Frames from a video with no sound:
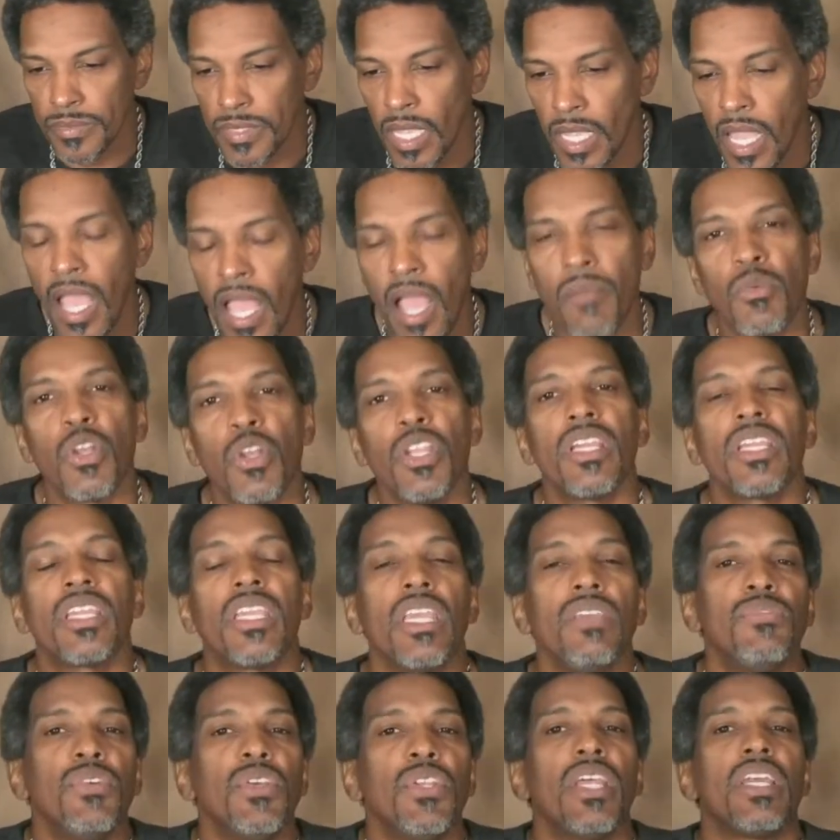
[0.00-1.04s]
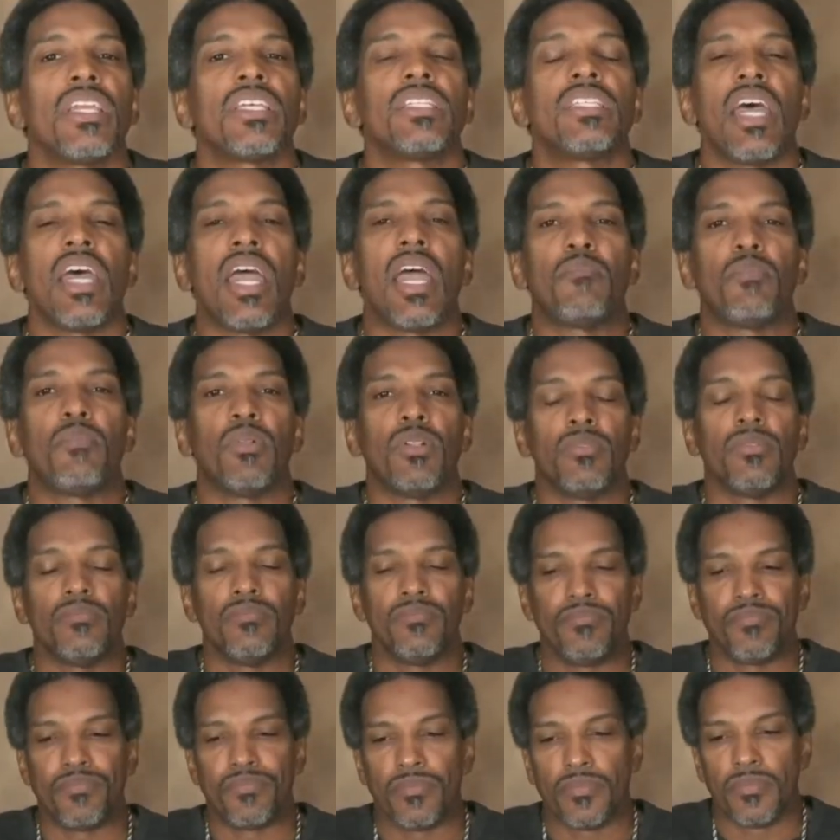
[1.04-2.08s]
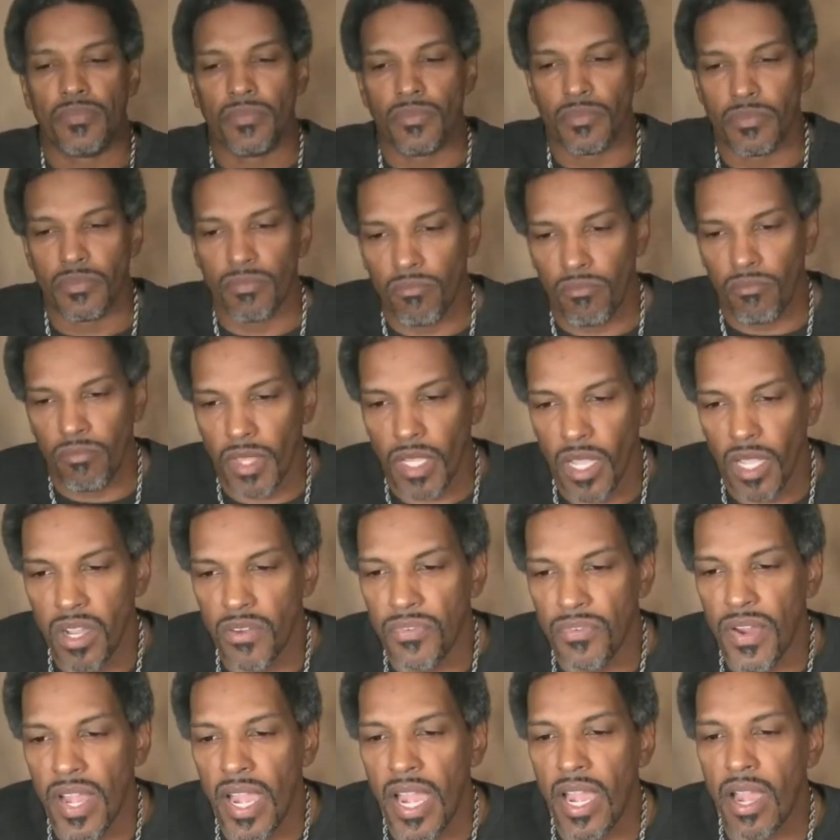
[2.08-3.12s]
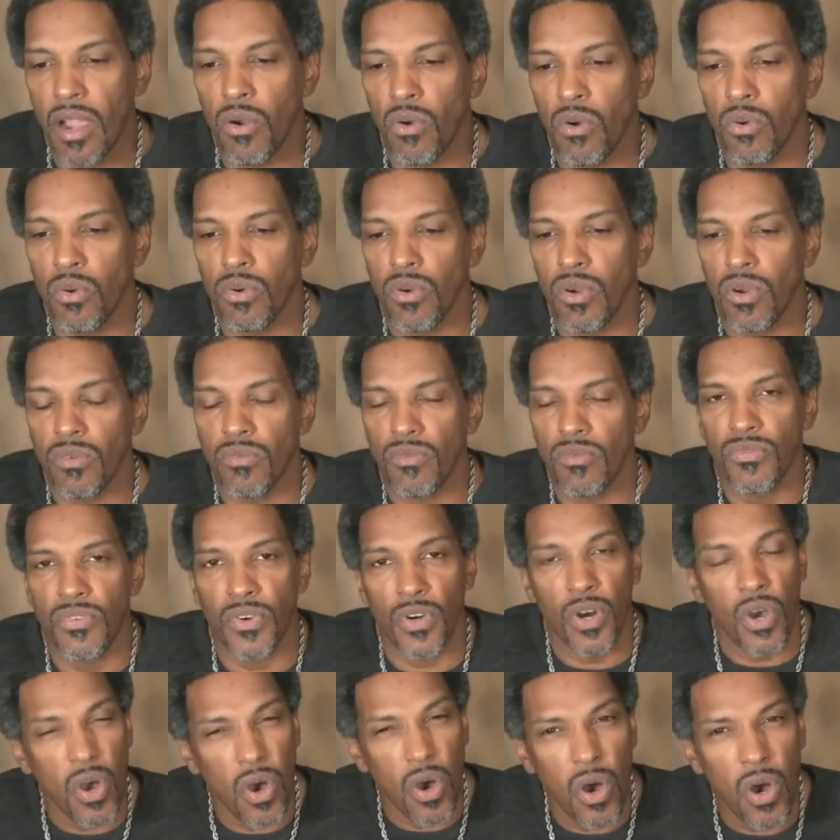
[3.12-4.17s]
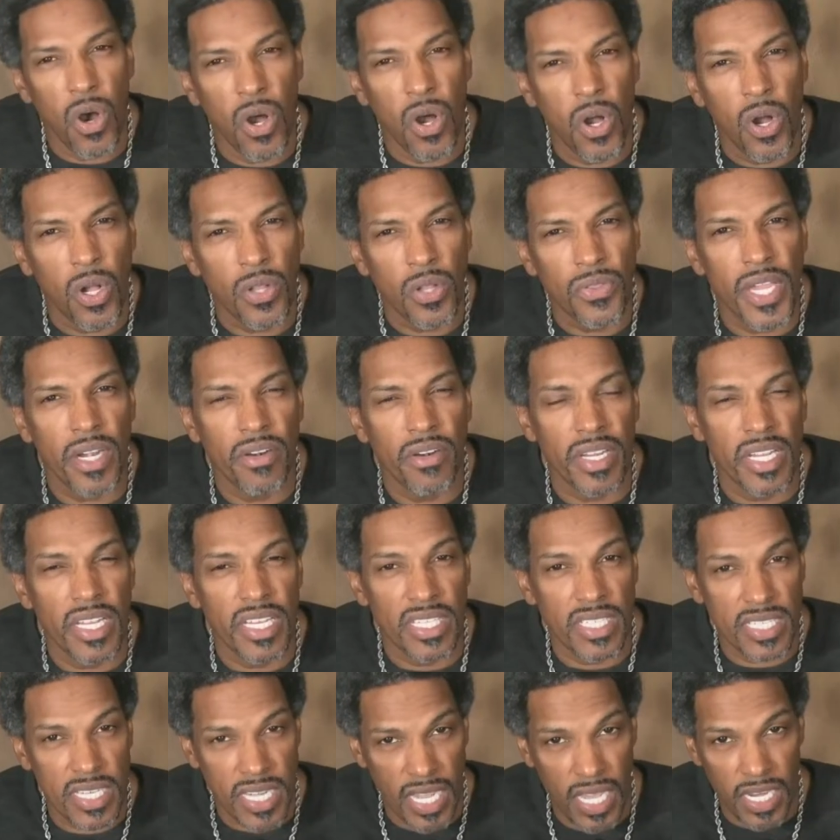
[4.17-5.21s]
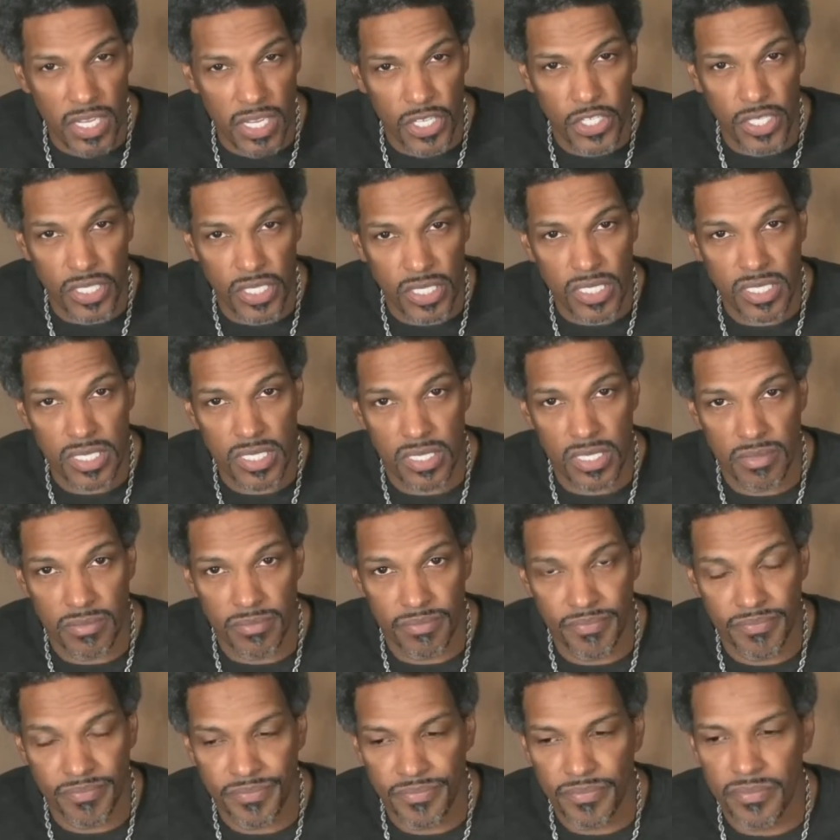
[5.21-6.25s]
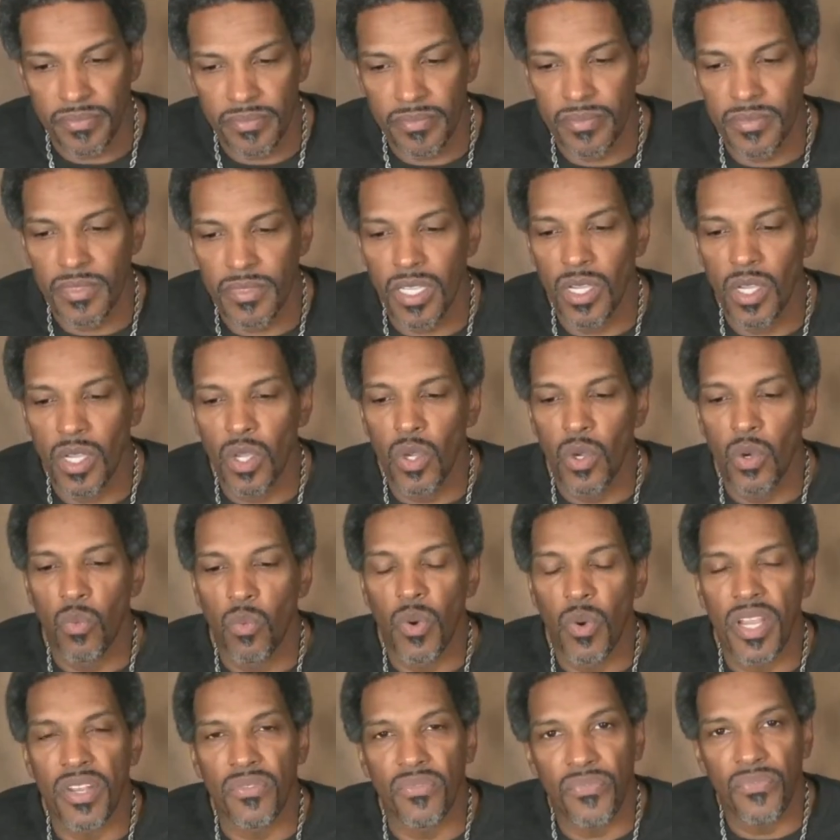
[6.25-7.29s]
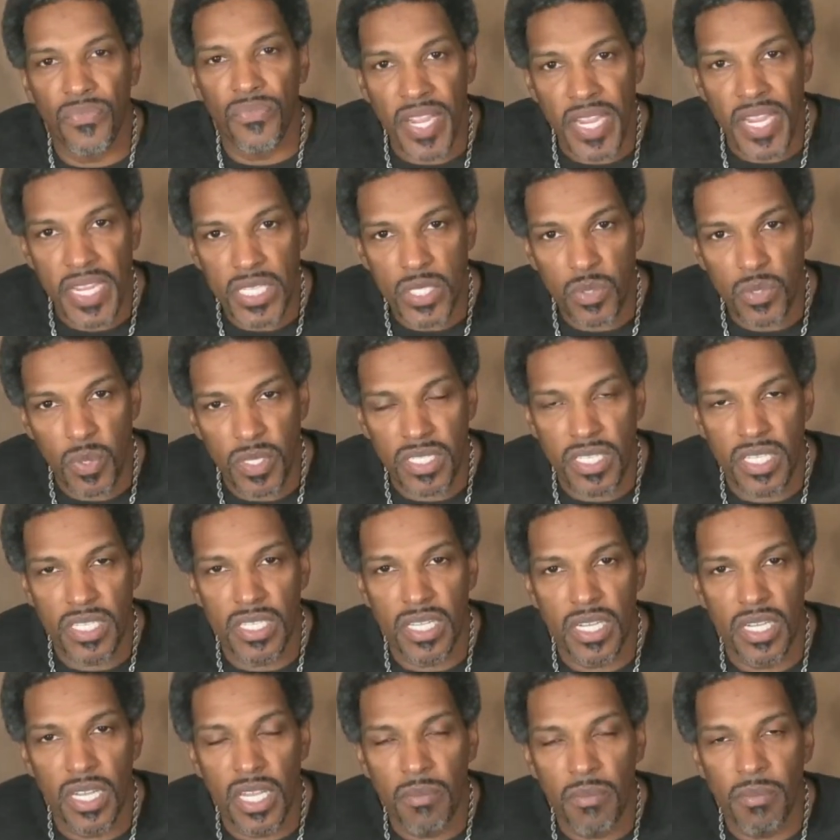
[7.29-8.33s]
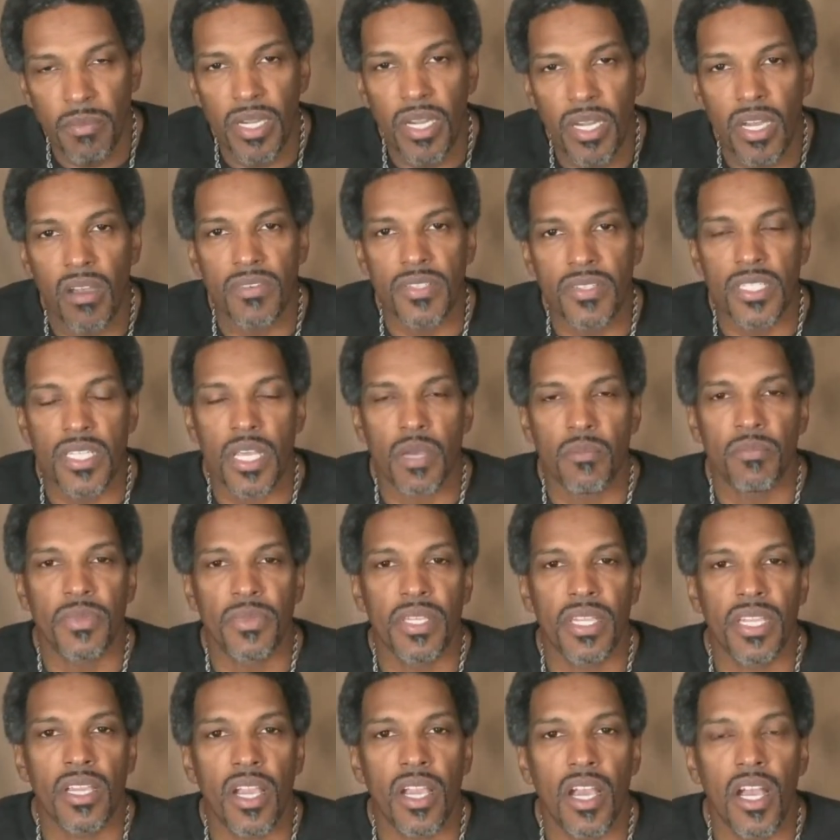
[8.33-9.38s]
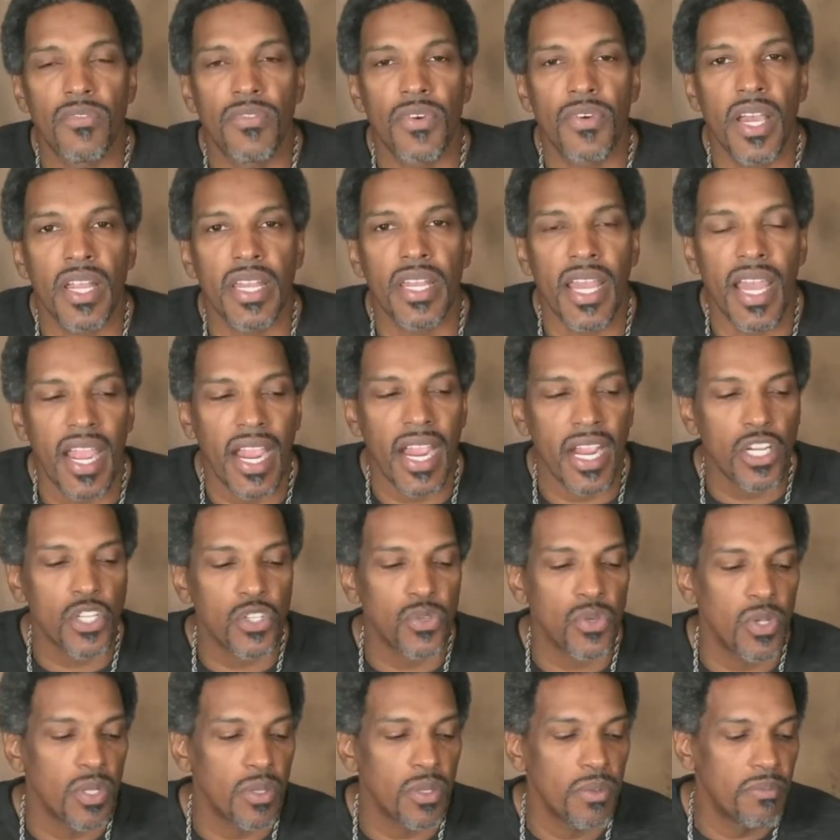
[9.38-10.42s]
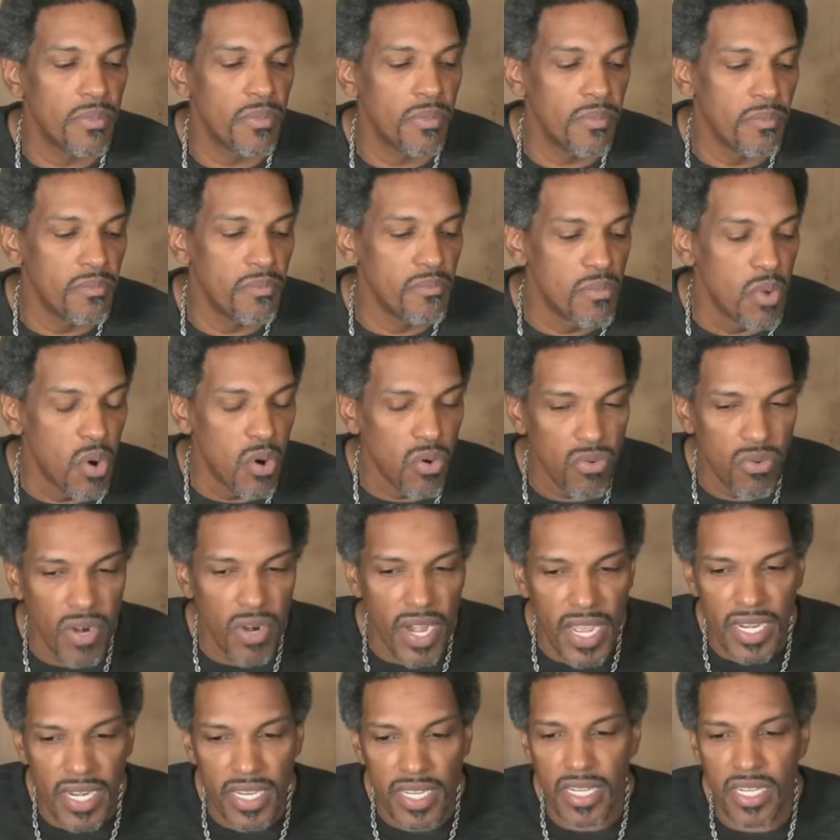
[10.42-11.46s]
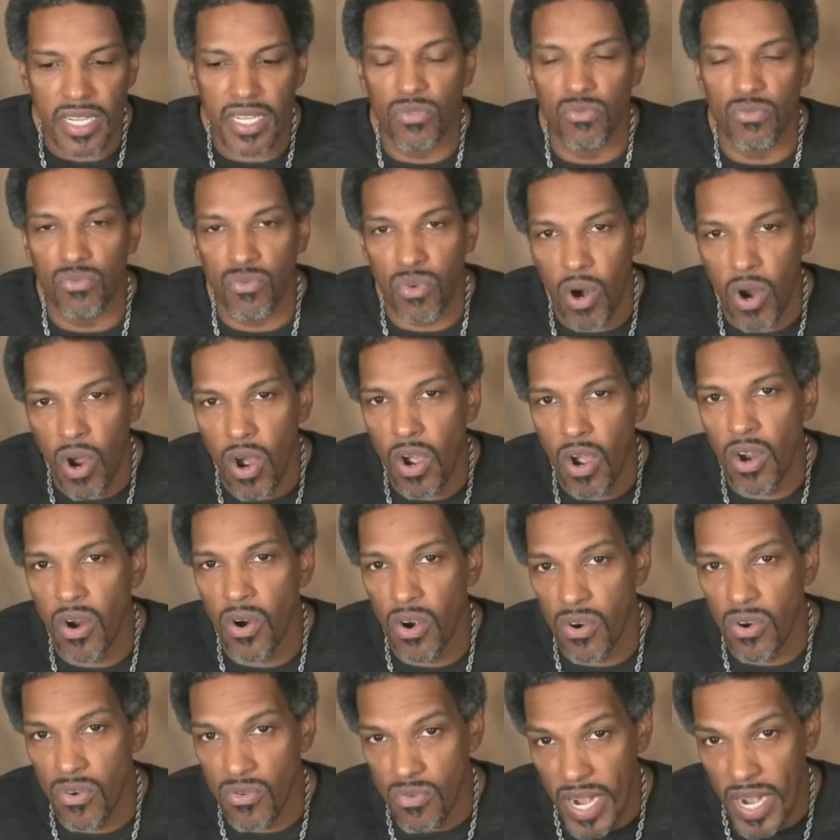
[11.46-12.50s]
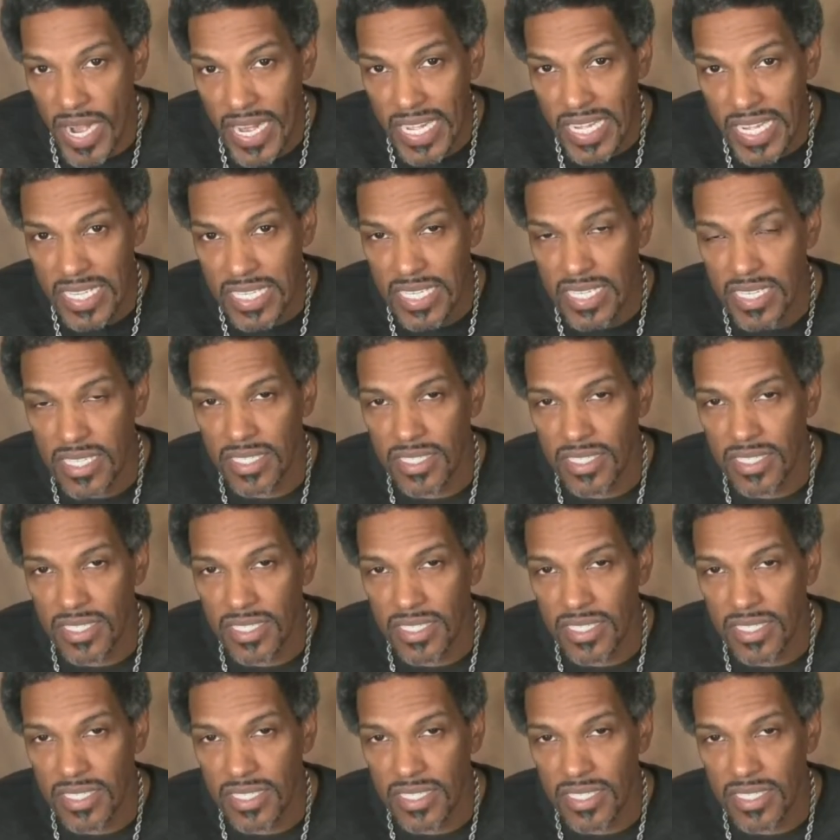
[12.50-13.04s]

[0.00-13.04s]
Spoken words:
I'm going to give you an example of how, for all their intelligence, when faced with the dilemma of something of an actual moralic wrong or right,